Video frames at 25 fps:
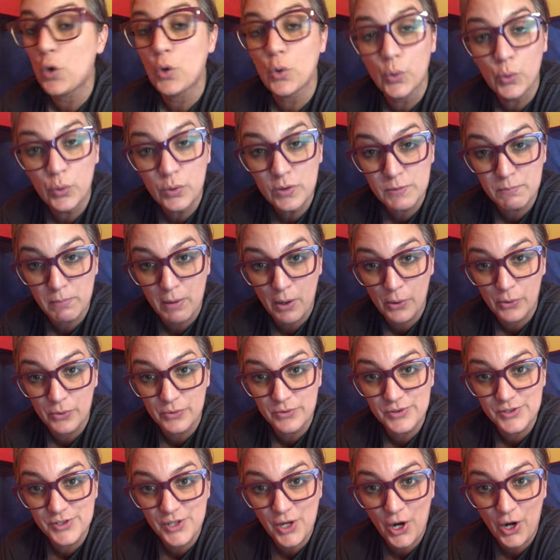Whose
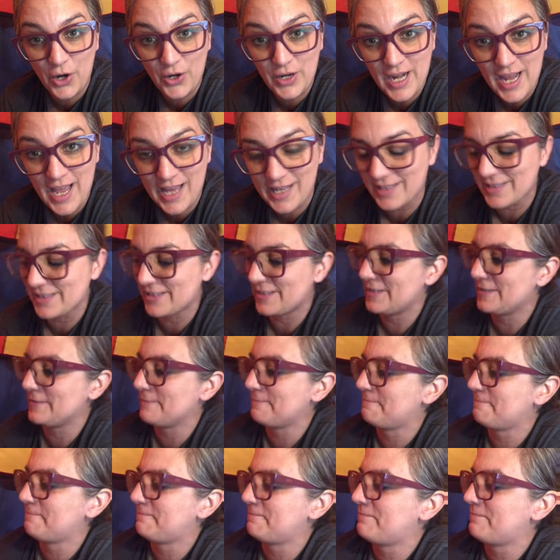bones are next?